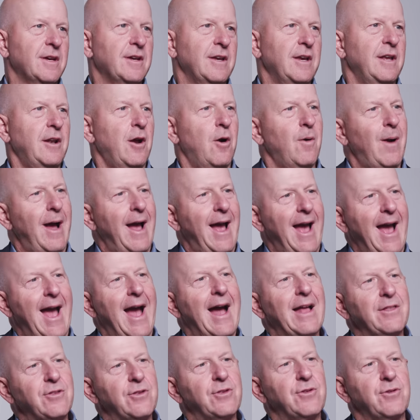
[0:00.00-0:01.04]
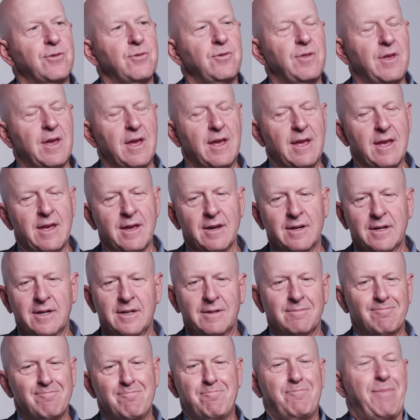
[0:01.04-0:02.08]
you know, adds to the
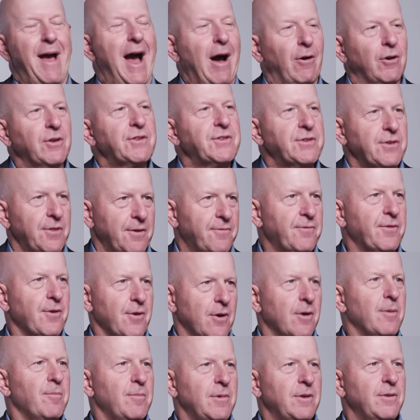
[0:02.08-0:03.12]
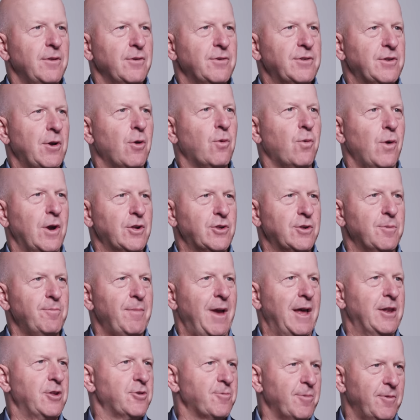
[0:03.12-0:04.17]
ballast of the firm. There's no question
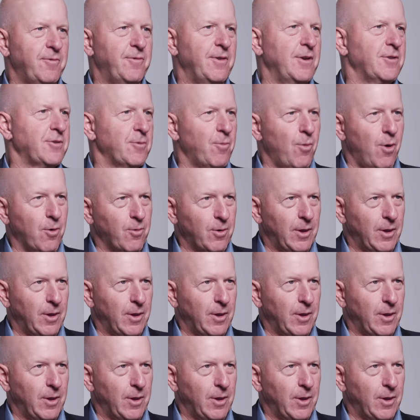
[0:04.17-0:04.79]
management fees are more